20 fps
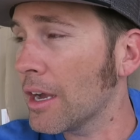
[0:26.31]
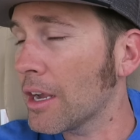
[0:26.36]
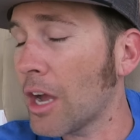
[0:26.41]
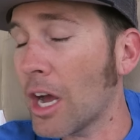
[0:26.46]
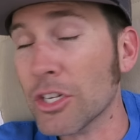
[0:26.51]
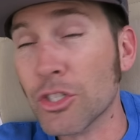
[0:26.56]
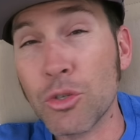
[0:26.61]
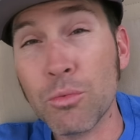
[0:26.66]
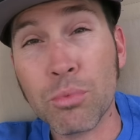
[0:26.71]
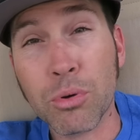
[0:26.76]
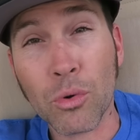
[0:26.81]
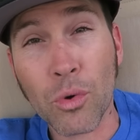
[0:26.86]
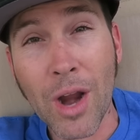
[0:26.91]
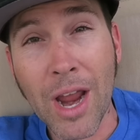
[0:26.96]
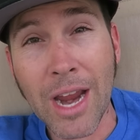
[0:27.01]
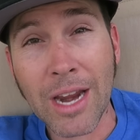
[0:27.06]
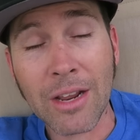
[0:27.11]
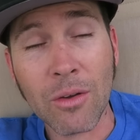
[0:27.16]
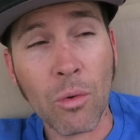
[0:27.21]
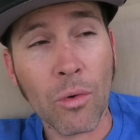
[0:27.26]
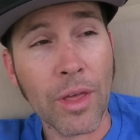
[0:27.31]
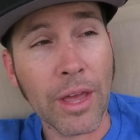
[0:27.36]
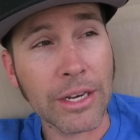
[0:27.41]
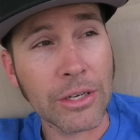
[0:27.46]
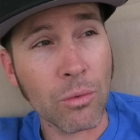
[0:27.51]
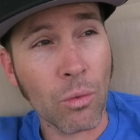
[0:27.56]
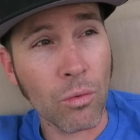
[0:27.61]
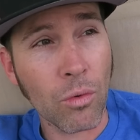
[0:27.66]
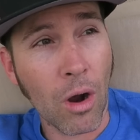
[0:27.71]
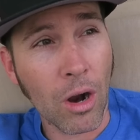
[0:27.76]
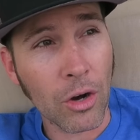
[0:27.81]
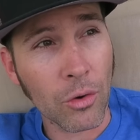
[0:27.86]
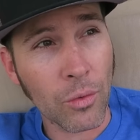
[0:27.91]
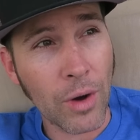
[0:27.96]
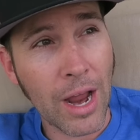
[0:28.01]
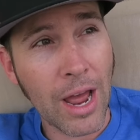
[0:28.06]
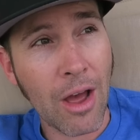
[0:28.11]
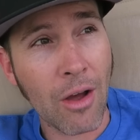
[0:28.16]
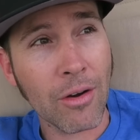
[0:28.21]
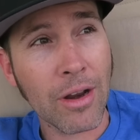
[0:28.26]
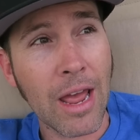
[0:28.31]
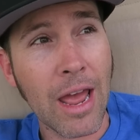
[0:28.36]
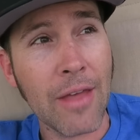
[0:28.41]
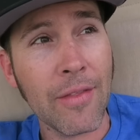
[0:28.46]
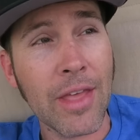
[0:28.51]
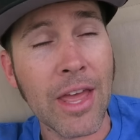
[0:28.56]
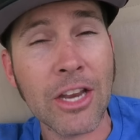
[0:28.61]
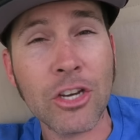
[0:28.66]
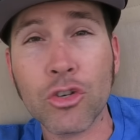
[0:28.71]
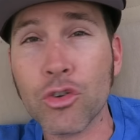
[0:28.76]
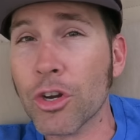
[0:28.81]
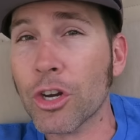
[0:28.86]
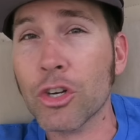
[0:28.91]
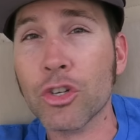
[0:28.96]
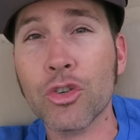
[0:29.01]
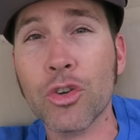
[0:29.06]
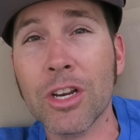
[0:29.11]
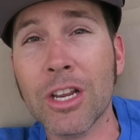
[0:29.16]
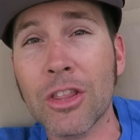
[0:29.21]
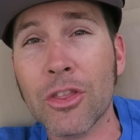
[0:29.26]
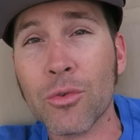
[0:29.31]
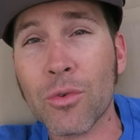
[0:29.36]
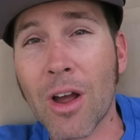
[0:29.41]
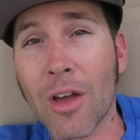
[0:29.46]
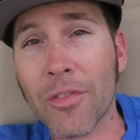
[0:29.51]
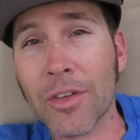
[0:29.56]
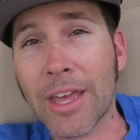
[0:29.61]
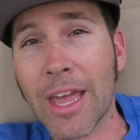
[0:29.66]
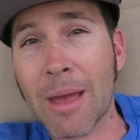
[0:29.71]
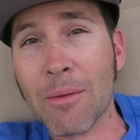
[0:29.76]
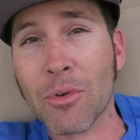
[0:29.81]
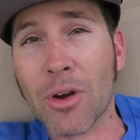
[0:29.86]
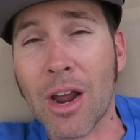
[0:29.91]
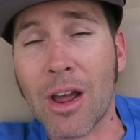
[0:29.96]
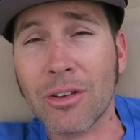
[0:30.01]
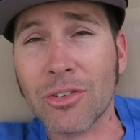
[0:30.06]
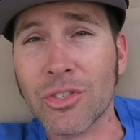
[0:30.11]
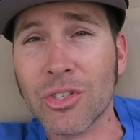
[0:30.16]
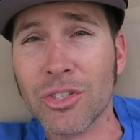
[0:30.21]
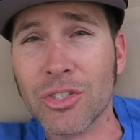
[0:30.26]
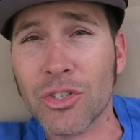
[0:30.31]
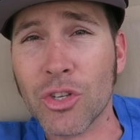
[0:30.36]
costume parade where they get to walk around, and then trick-or-treating throughout the campgrounds.